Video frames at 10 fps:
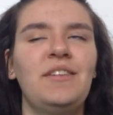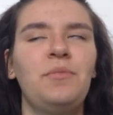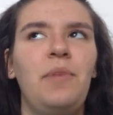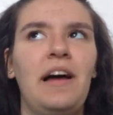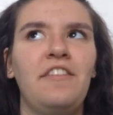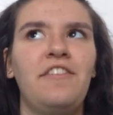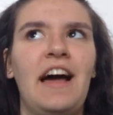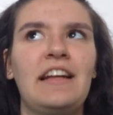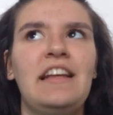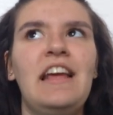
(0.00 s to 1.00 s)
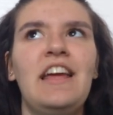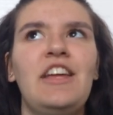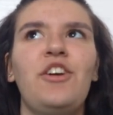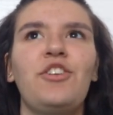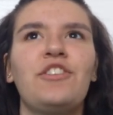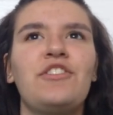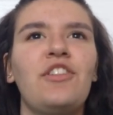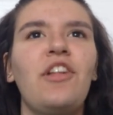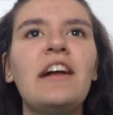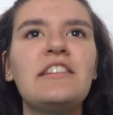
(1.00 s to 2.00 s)
by the fact, there's a
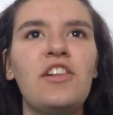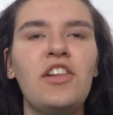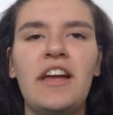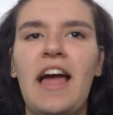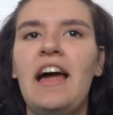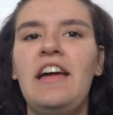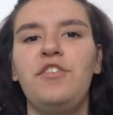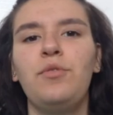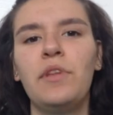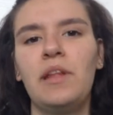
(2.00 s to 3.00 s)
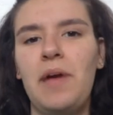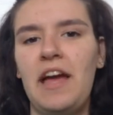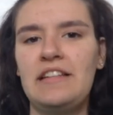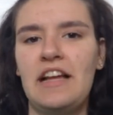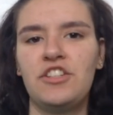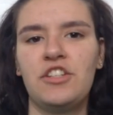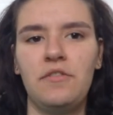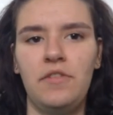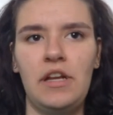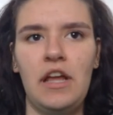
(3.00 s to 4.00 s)
lot to look at if you really pay attention to
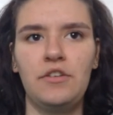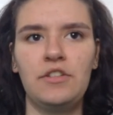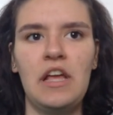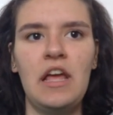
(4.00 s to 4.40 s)
videos.